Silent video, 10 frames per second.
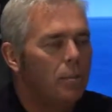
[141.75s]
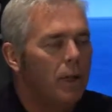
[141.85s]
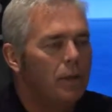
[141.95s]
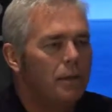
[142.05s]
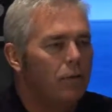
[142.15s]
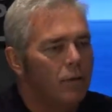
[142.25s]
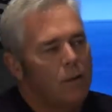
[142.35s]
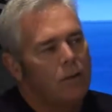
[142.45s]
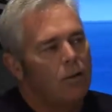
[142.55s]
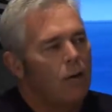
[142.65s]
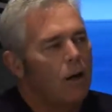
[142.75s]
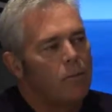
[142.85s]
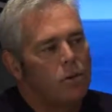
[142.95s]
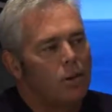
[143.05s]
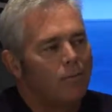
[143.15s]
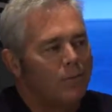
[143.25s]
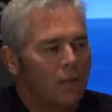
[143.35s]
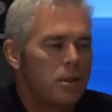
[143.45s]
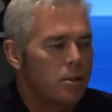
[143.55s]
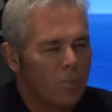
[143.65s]
But if you look at the environments, you go,
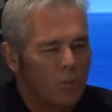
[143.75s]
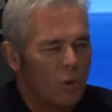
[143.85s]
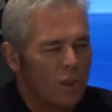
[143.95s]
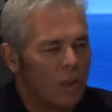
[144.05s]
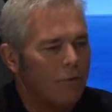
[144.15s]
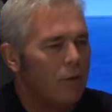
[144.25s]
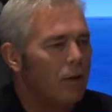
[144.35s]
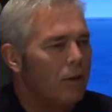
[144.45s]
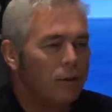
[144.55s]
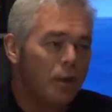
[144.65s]
there could still be more stuff in there.